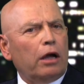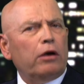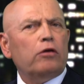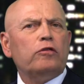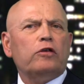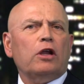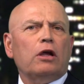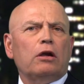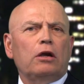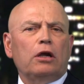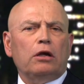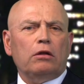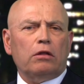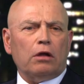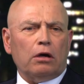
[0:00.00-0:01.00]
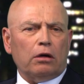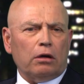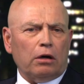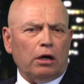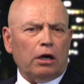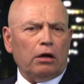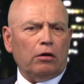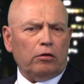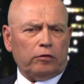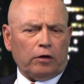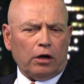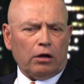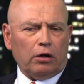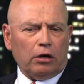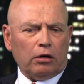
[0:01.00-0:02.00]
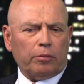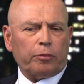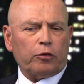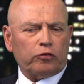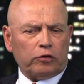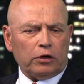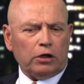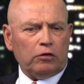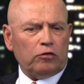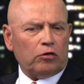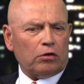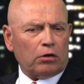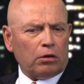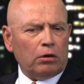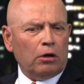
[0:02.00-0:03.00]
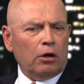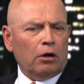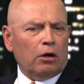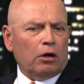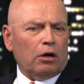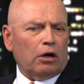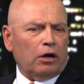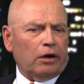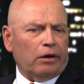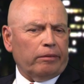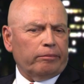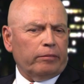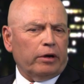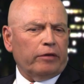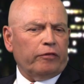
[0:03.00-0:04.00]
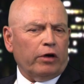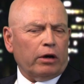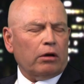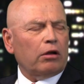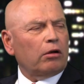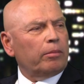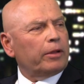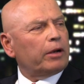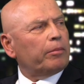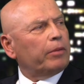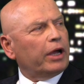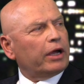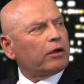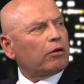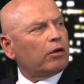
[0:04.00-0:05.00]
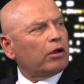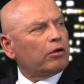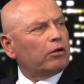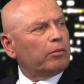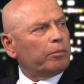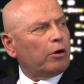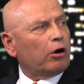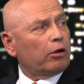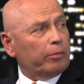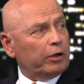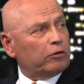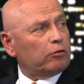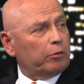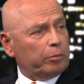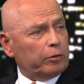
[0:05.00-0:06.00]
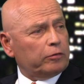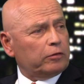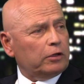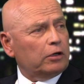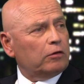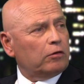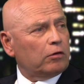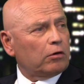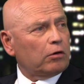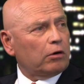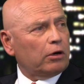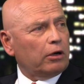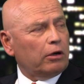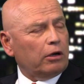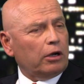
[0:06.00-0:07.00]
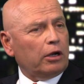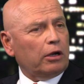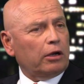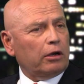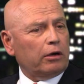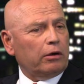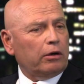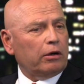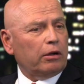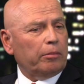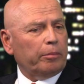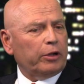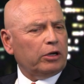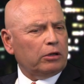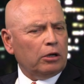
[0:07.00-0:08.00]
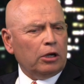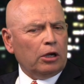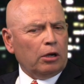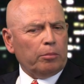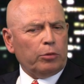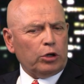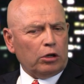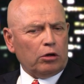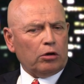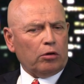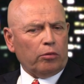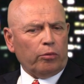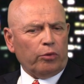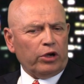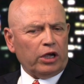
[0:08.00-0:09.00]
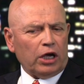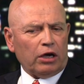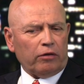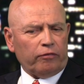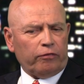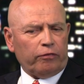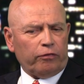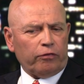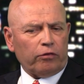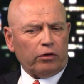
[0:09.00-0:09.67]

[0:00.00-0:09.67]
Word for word: Understanding the understanding the procedure. Uh, I've had a little bit of background in parliamentary procedure, and, and but but you know we have